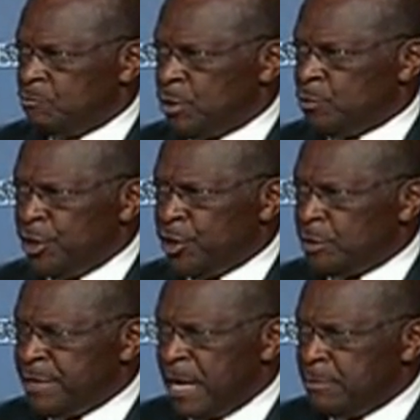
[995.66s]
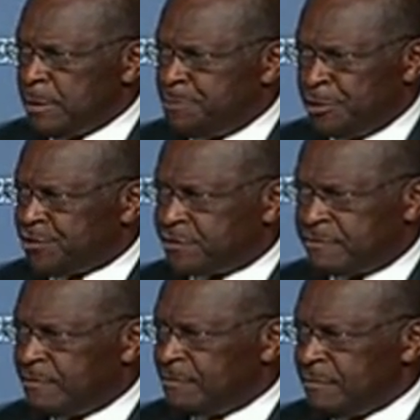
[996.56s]
we will be able to push
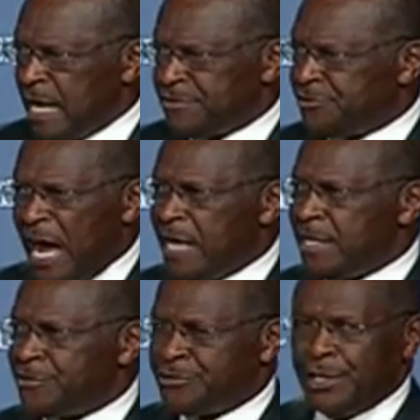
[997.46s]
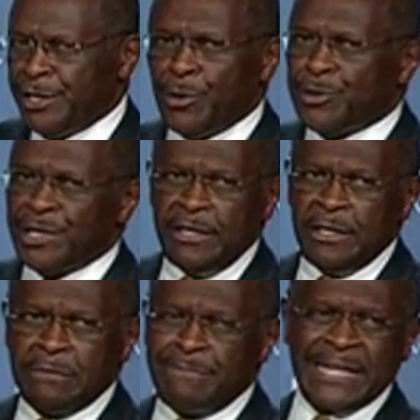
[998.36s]
that shining city on the
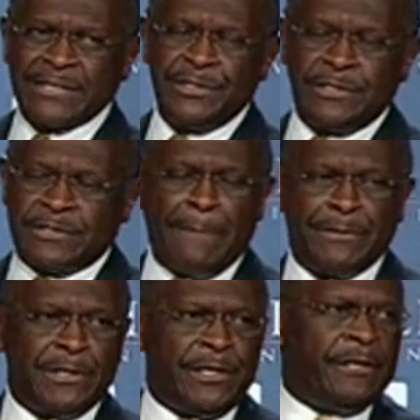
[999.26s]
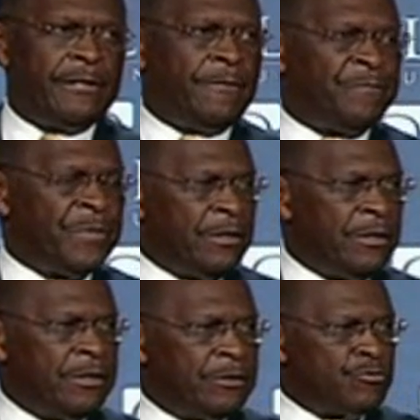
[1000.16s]
hill back to the top of the hill.
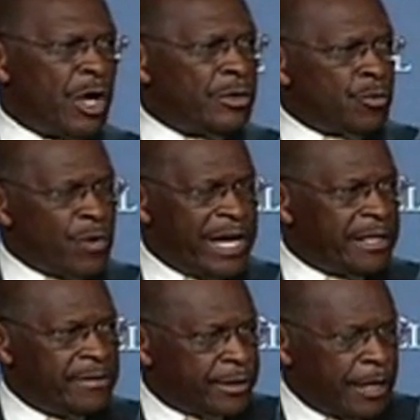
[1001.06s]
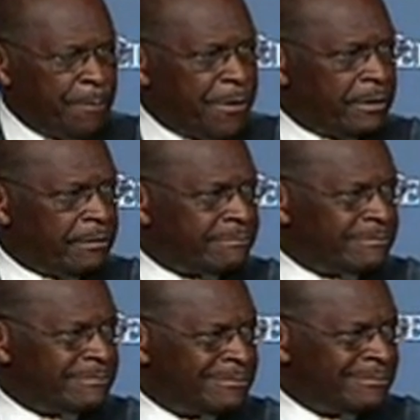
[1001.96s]
Ronald Reagan, the Gipper,
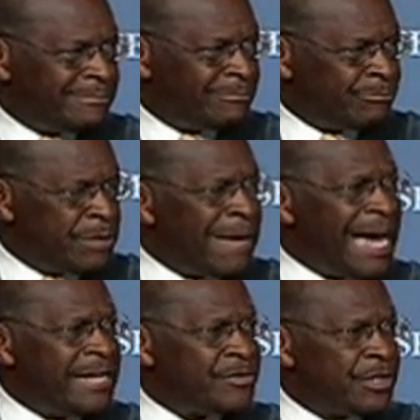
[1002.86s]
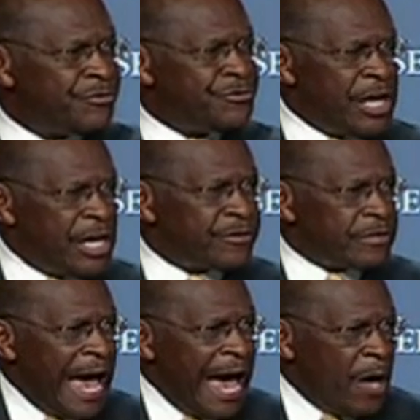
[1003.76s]
reminds us
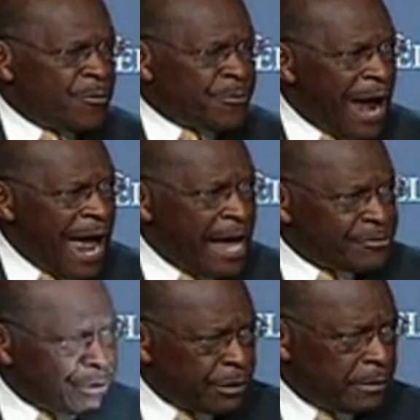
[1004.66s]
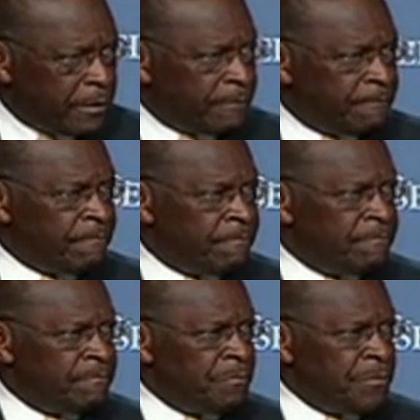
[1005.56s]
just how fragile
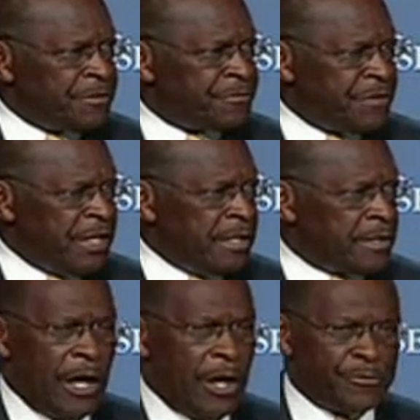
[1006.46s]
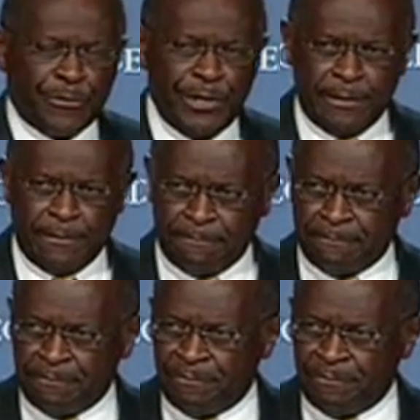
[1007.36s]
this thing called freedom